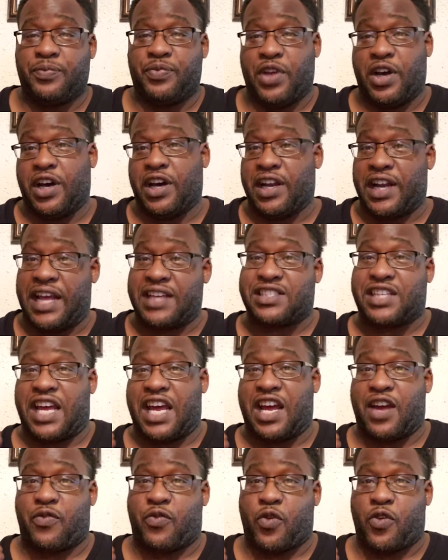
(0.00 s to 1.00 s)
That's the
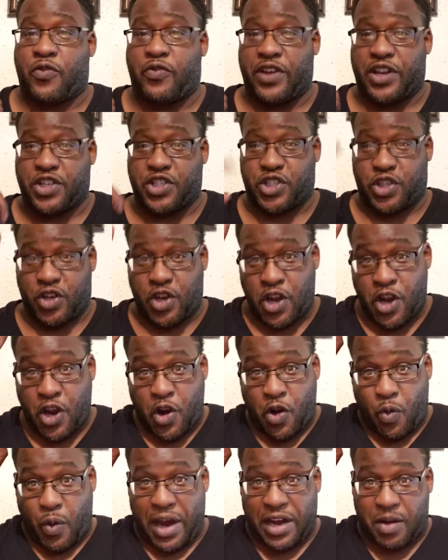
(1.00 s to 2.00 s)
Afro Avenger.
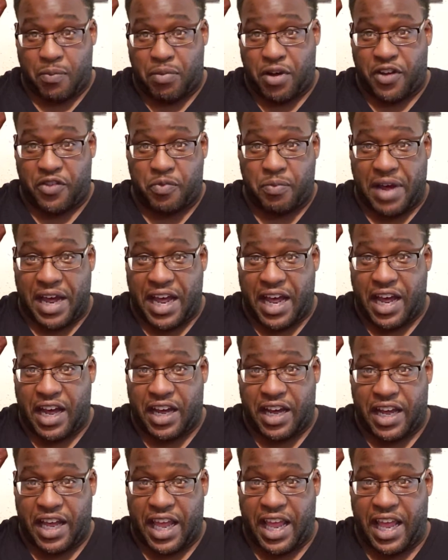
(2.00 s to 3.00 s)
Right above
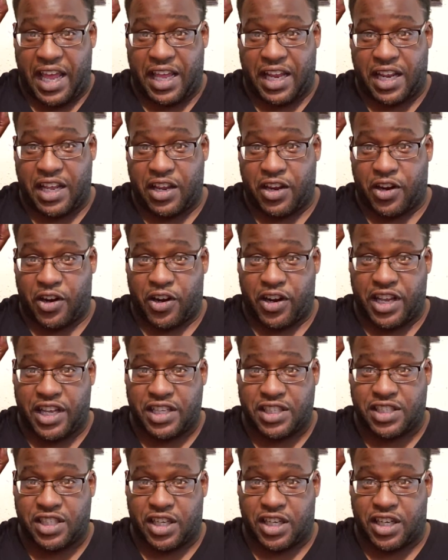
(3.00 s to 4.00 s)
my head here
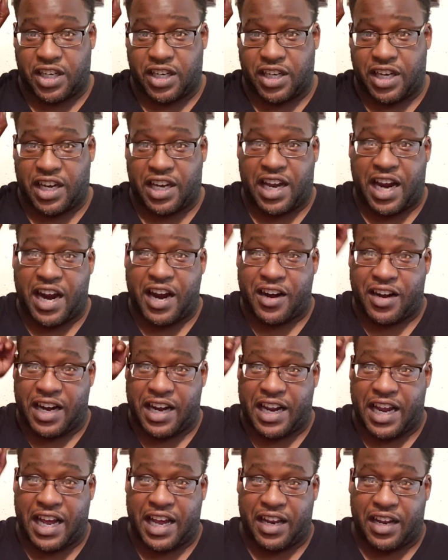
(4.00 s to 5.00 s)
is a card I
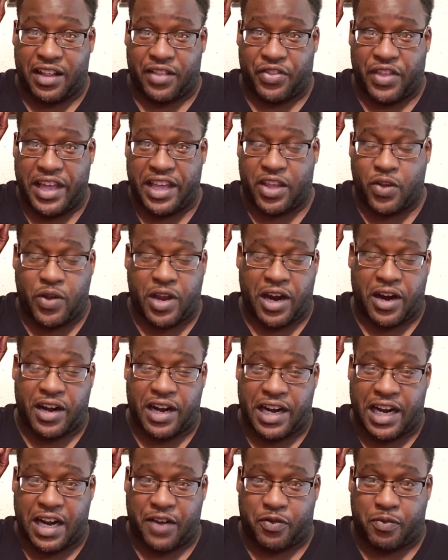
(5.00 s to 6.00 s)
got, a thank you card
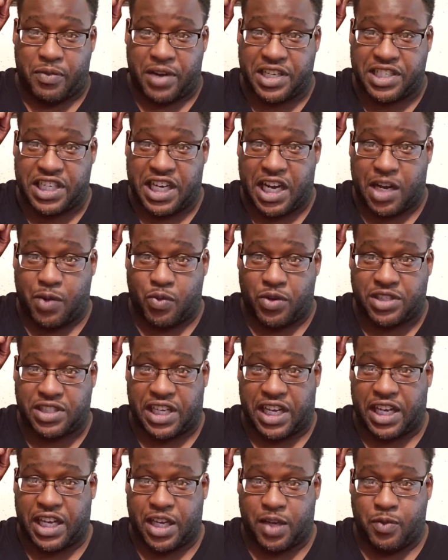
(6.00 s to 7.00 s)
I got from my job one
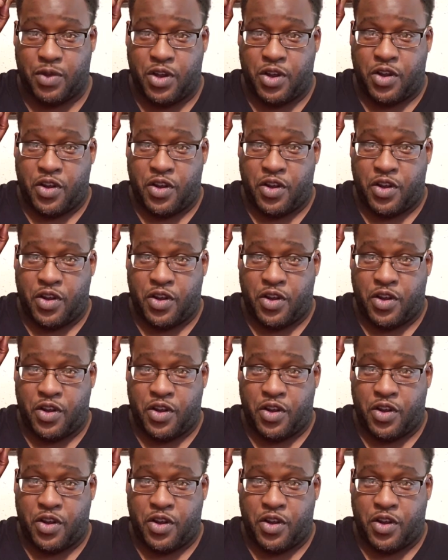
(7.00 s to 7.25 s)
time